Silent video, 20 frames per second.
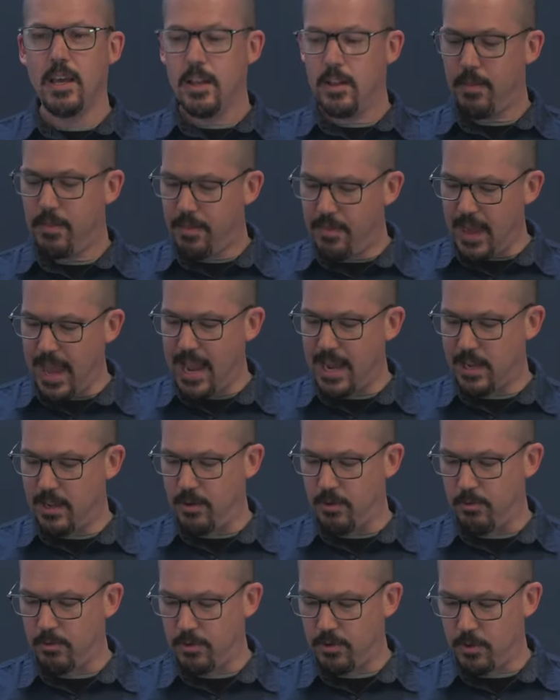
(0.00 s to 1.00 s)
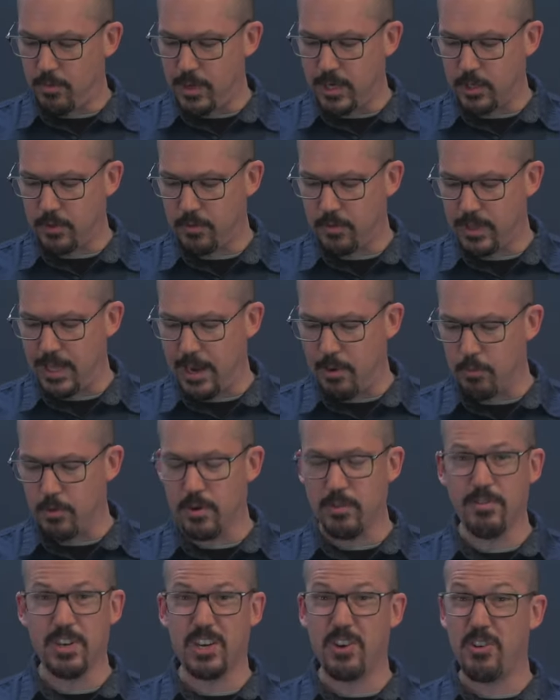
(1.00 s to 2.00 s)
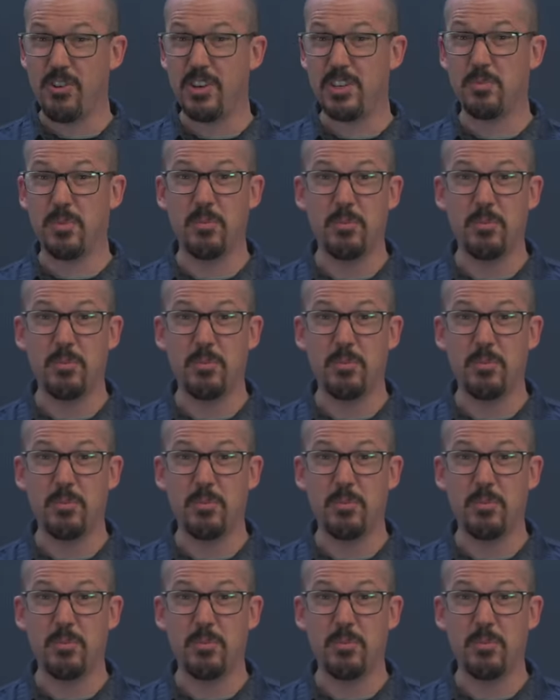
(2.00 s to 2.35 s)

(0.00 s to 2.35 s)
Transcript: thank you so much for that word of encouragement,